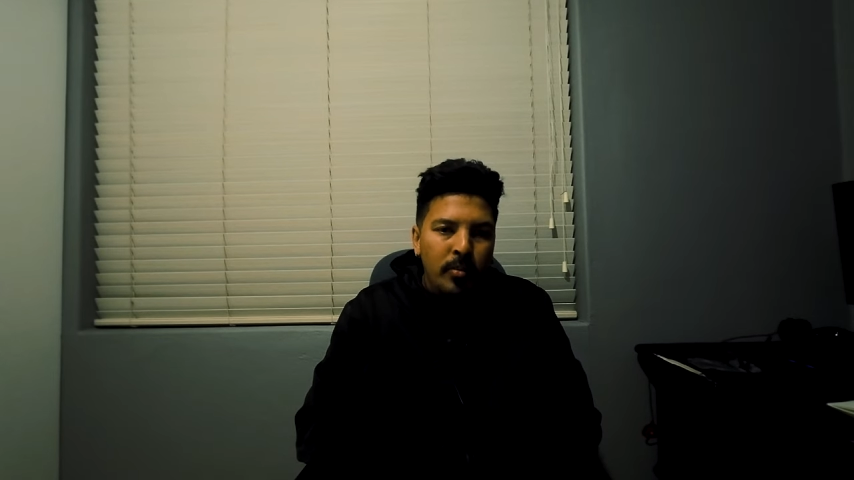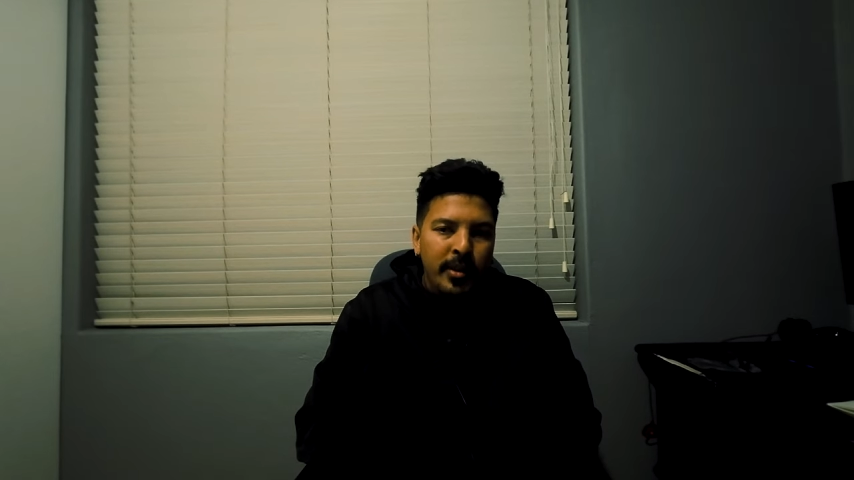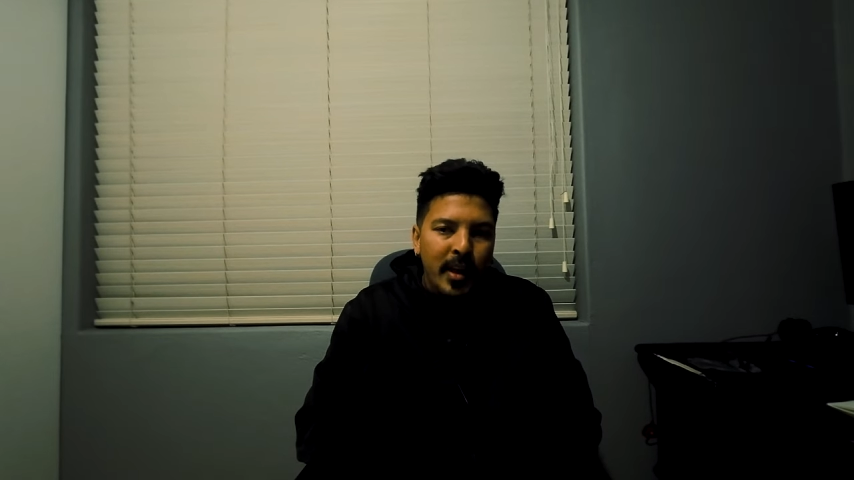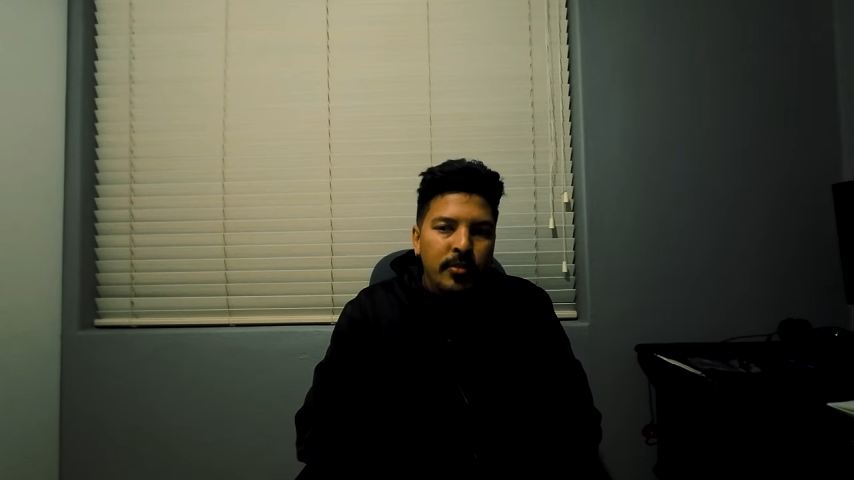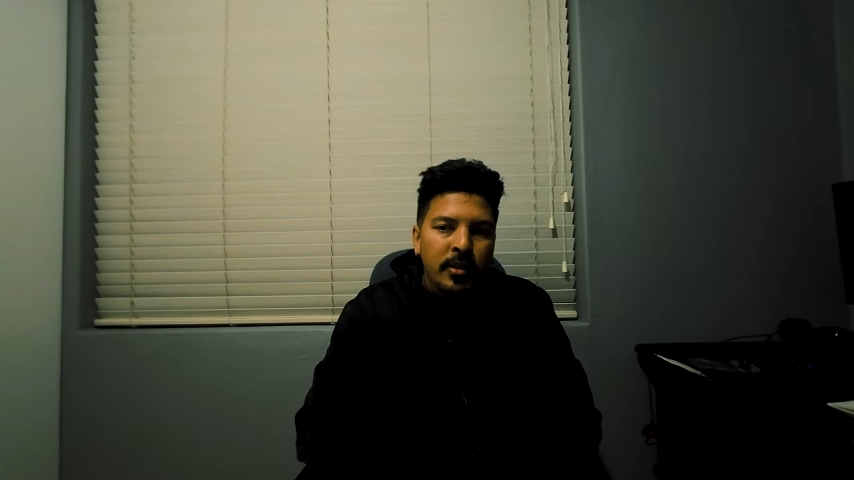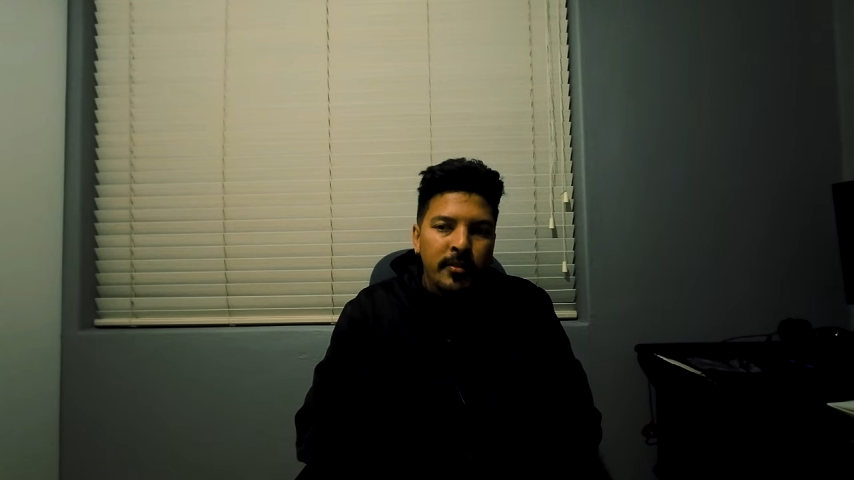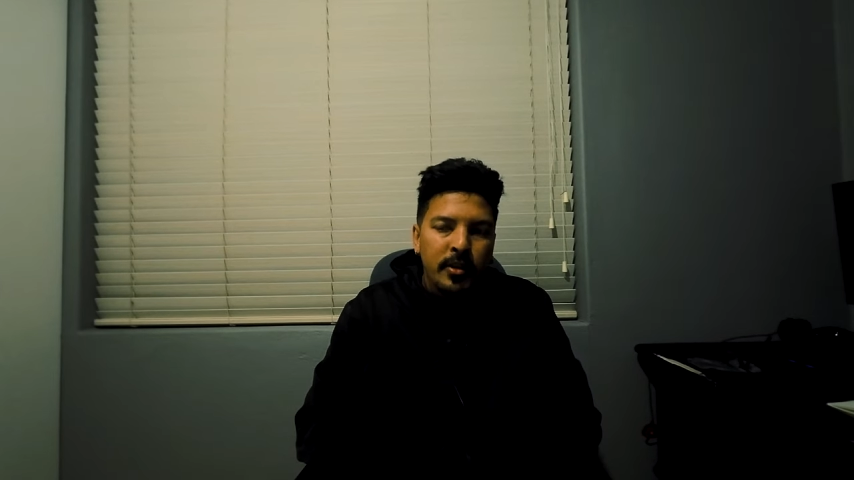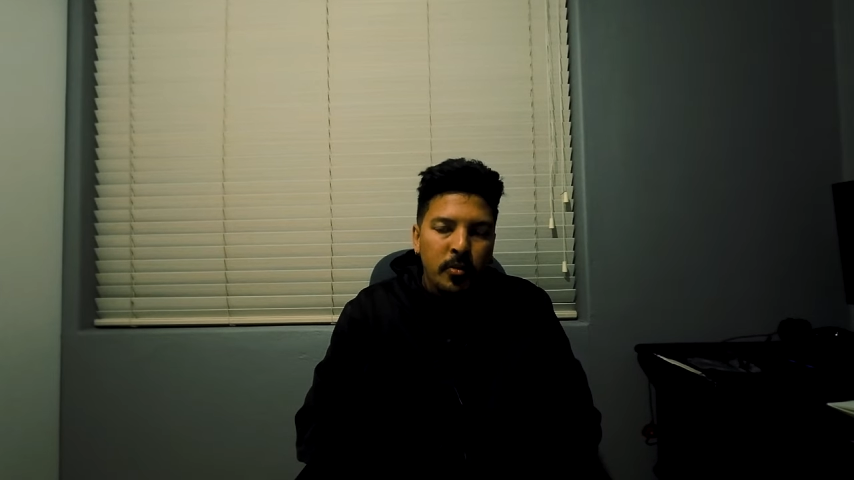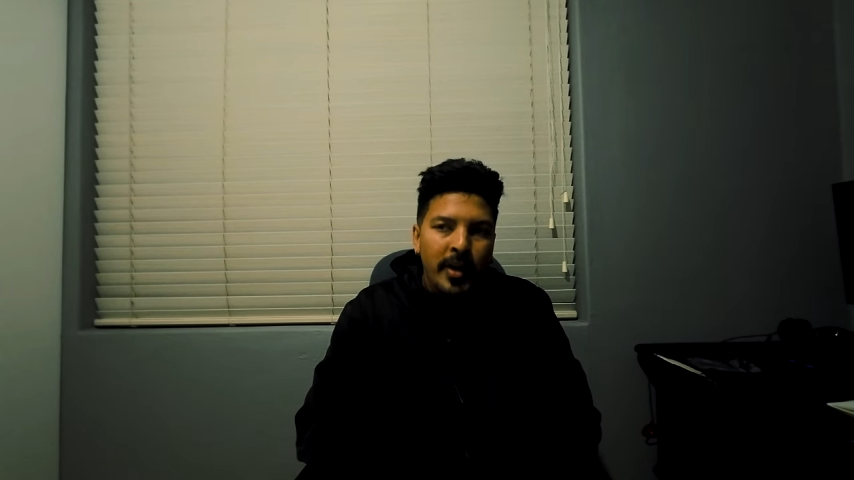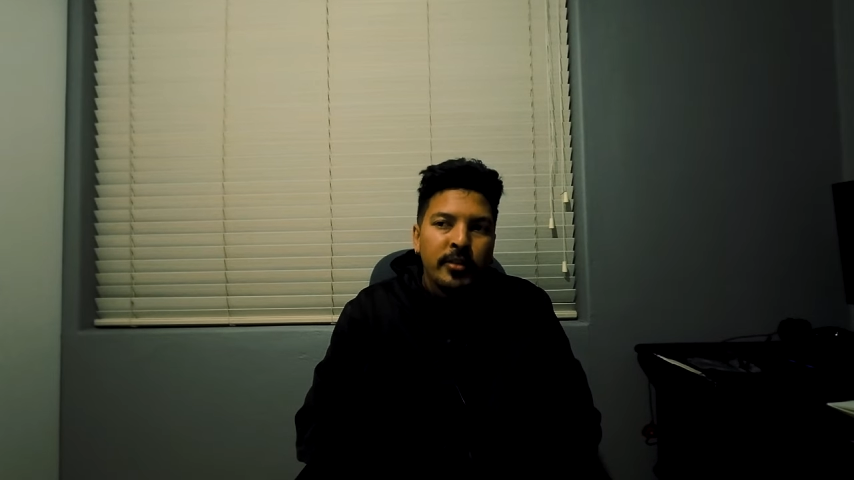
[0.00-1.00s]
without giving
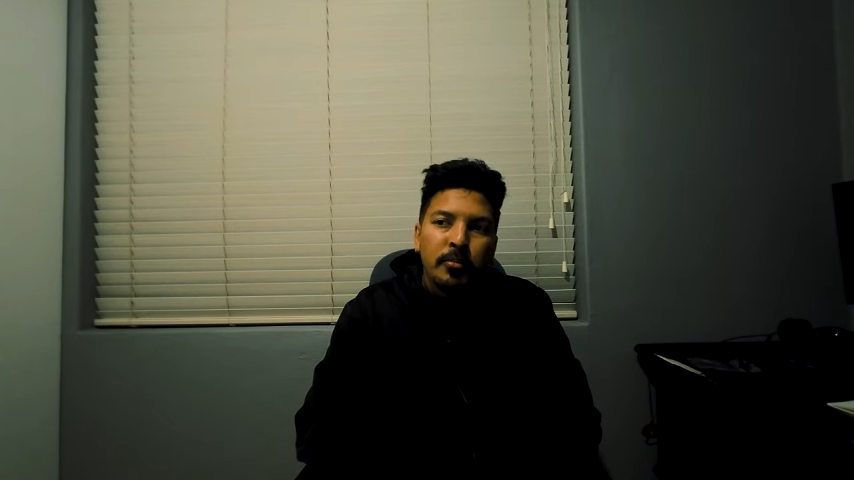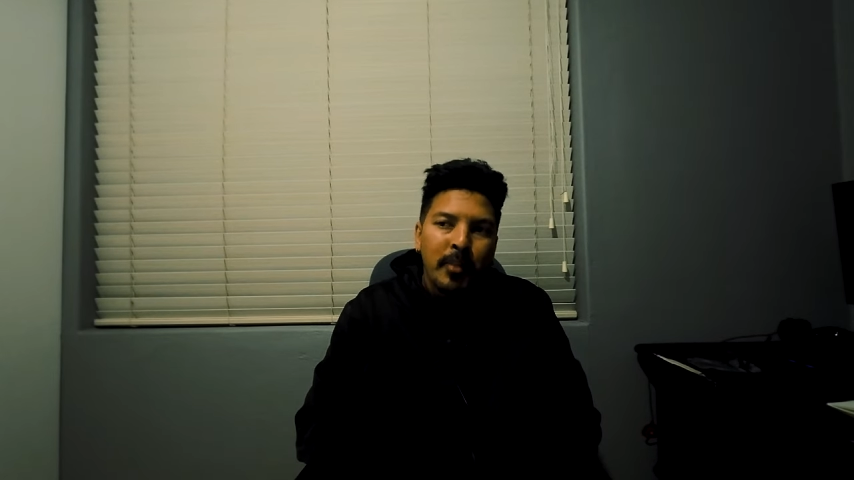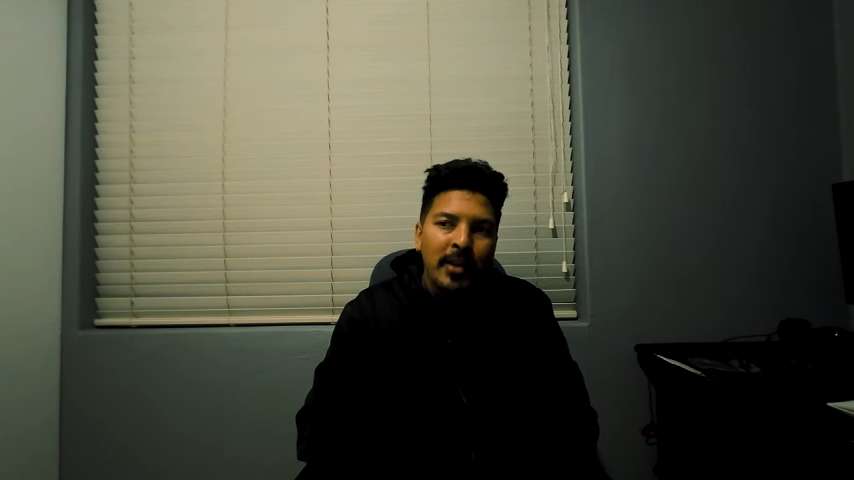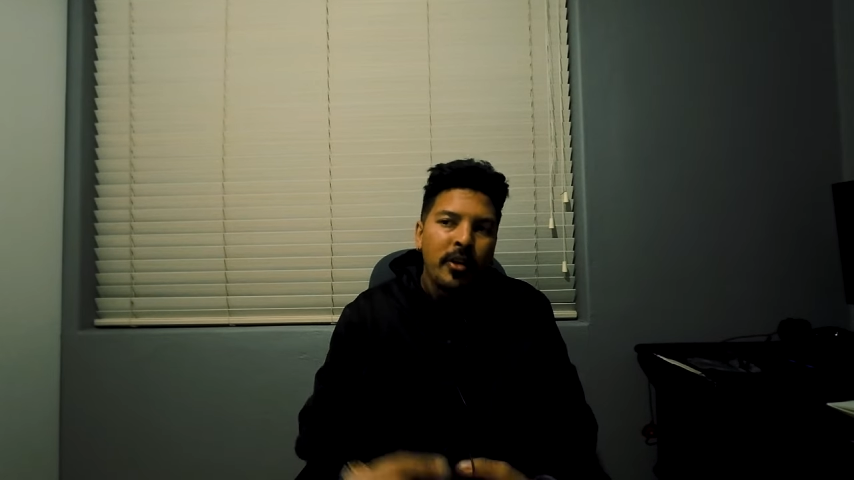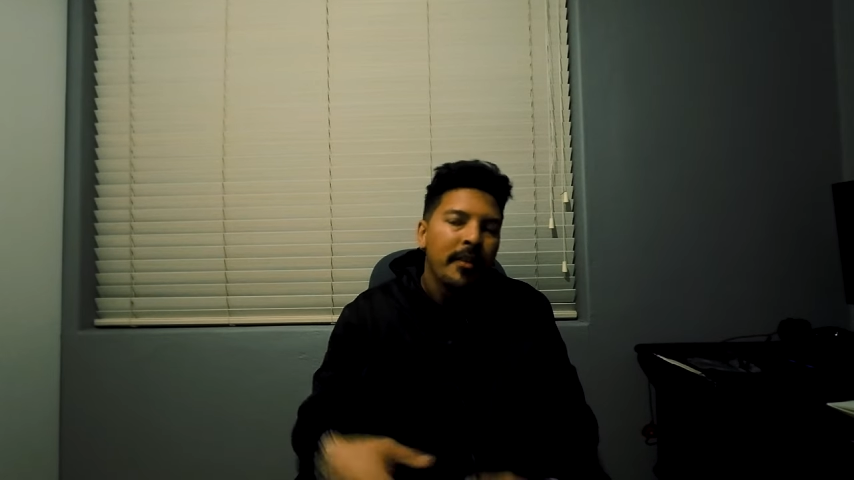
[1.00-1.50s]
away too much,